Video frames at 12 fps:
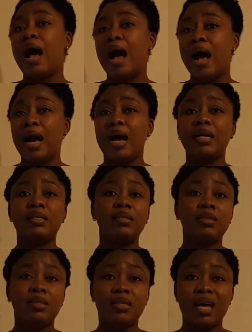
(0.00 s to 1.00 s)
had
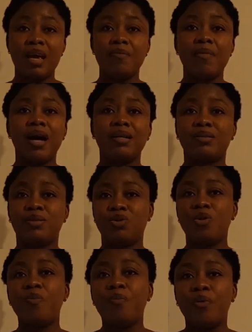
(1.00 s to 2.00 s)
them at
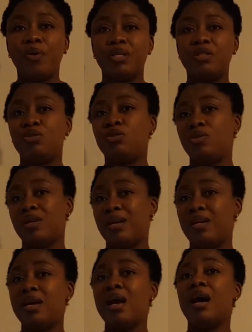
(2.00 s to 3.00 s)
some point,
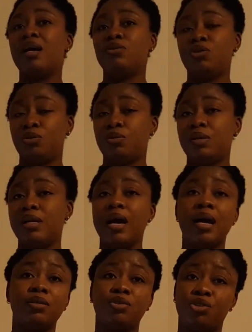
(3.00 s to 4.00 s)
usually as